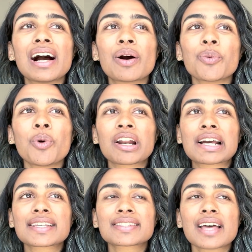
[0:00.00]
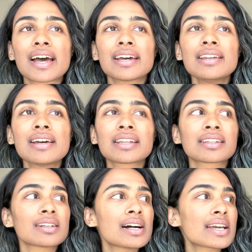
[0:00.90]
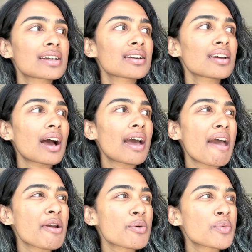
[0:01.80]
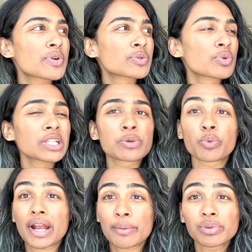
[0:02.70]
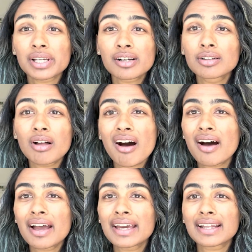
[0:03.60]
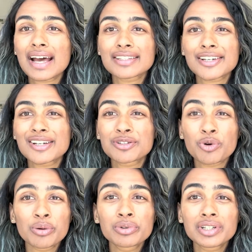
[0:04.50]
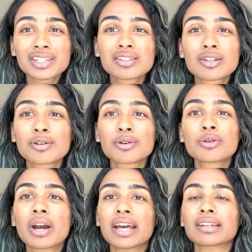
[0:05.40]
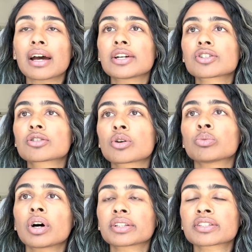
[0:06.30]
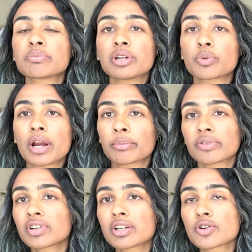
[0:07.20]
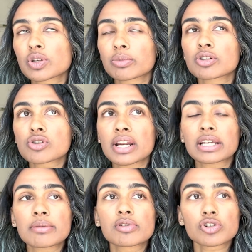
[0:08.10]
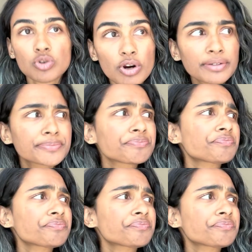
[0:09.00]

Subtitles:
what I said, and I was really rambling a lot as I normally do, and I just don't want this to be a ramble video, so I'm going to try to keep this short.